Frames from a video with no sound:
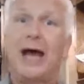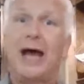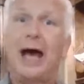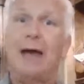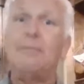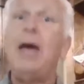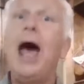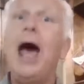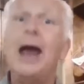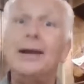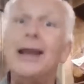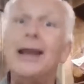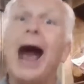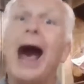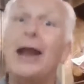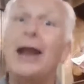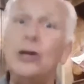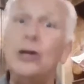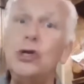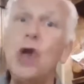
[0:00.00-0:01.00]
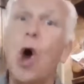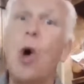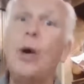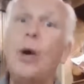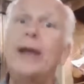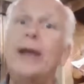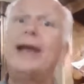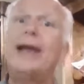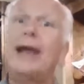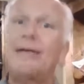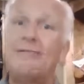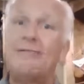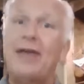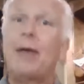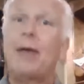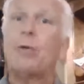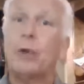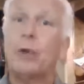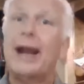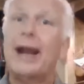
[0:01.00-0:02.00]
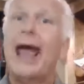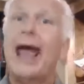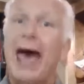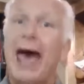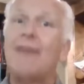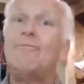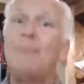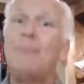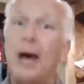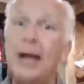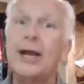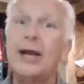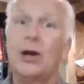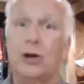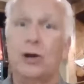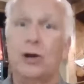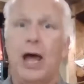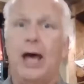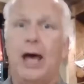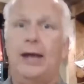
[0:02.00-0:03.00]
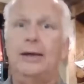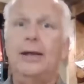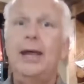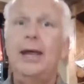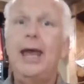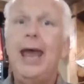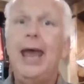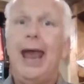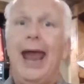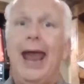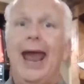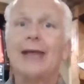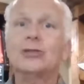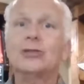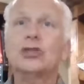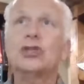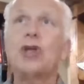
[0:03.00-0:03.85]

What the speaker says: time, not knowing if they were going to have money or not. And